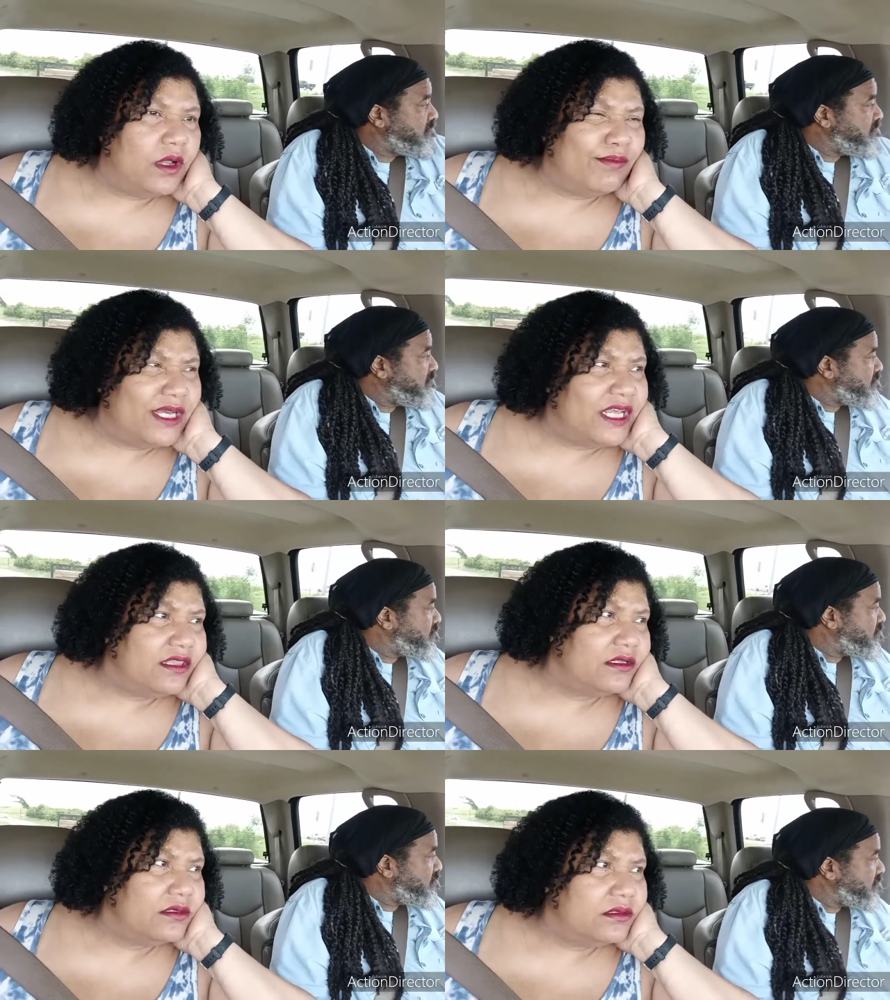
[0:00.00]
Speaker 1: A
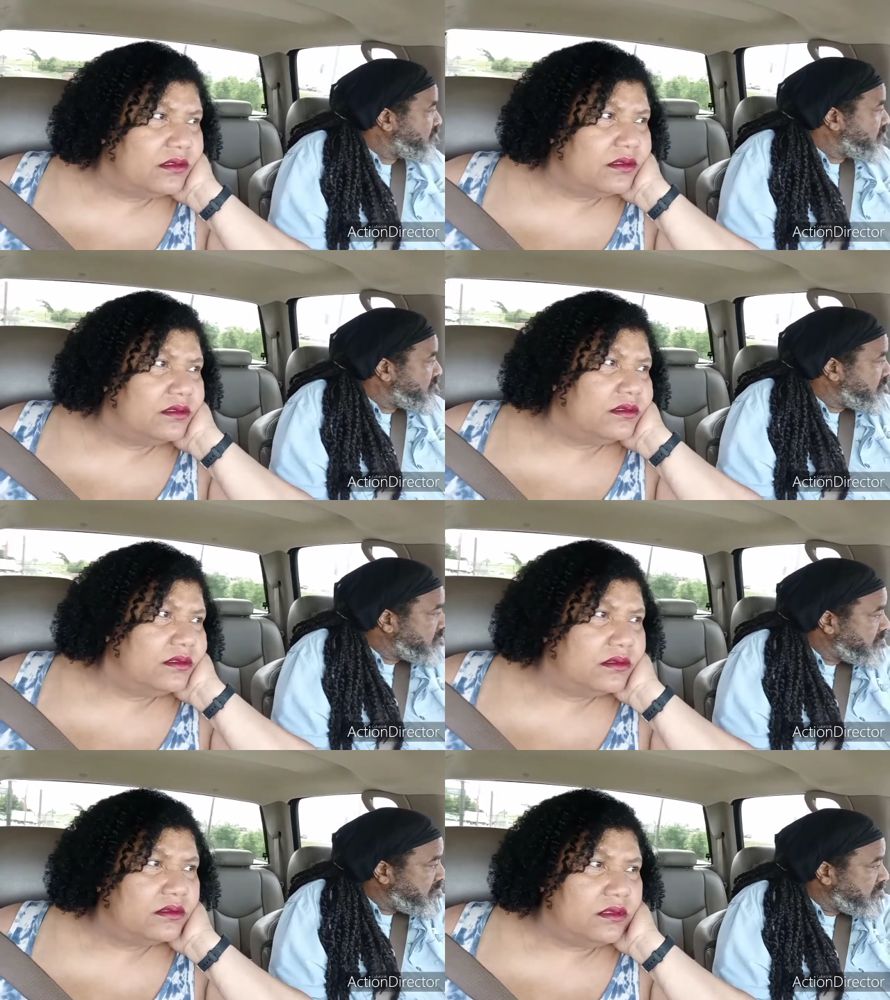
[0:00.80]
month?
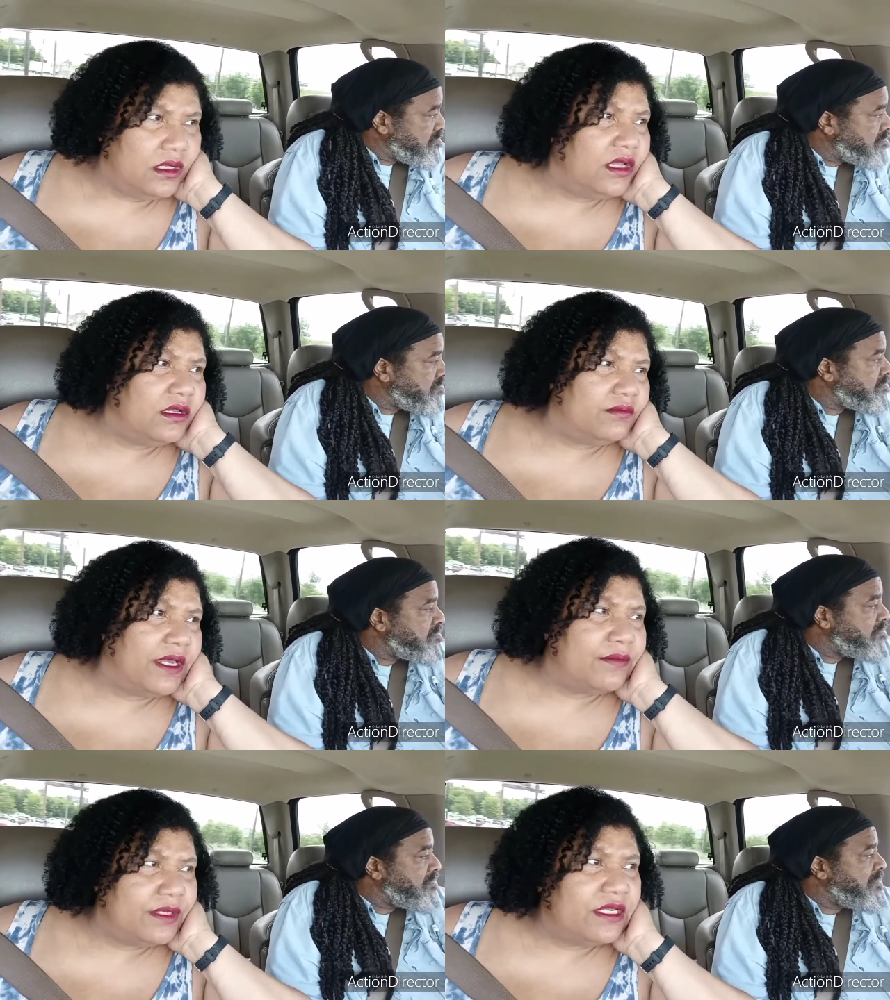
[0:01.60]
Yeah, about a